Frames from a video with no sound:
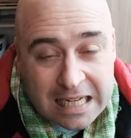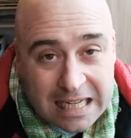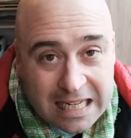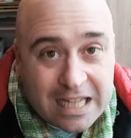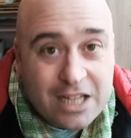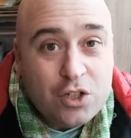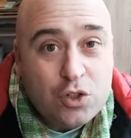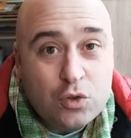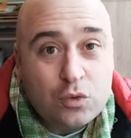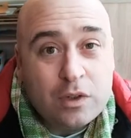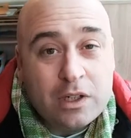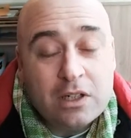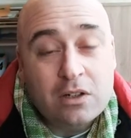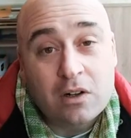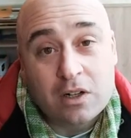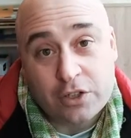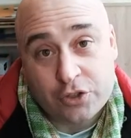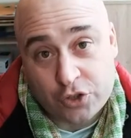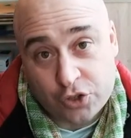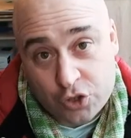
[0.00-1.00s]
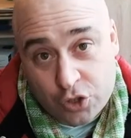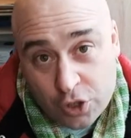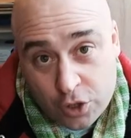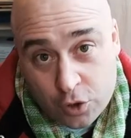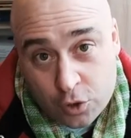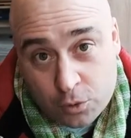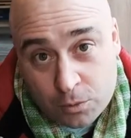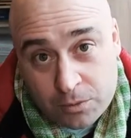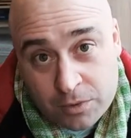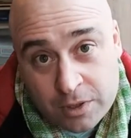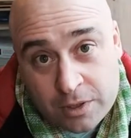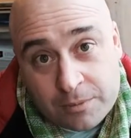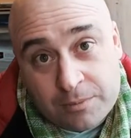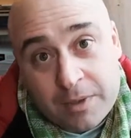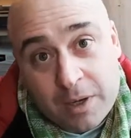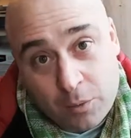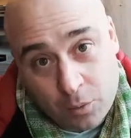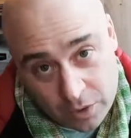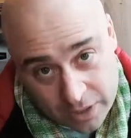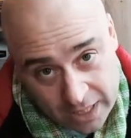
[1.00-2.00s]
Israel assumed,
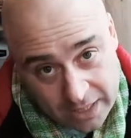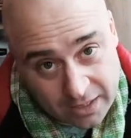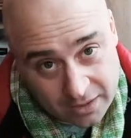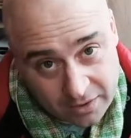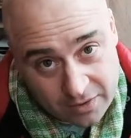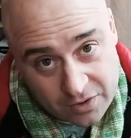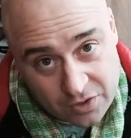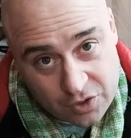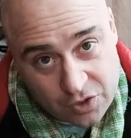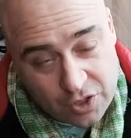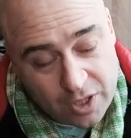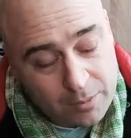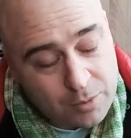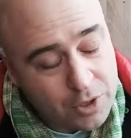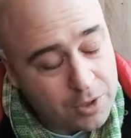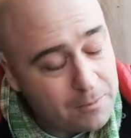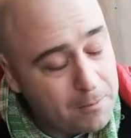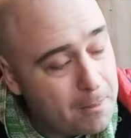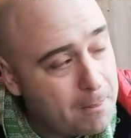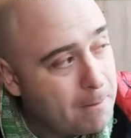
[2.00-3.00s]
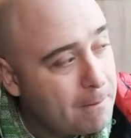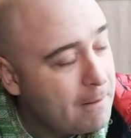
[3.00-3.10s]
and we'll get into this assumption,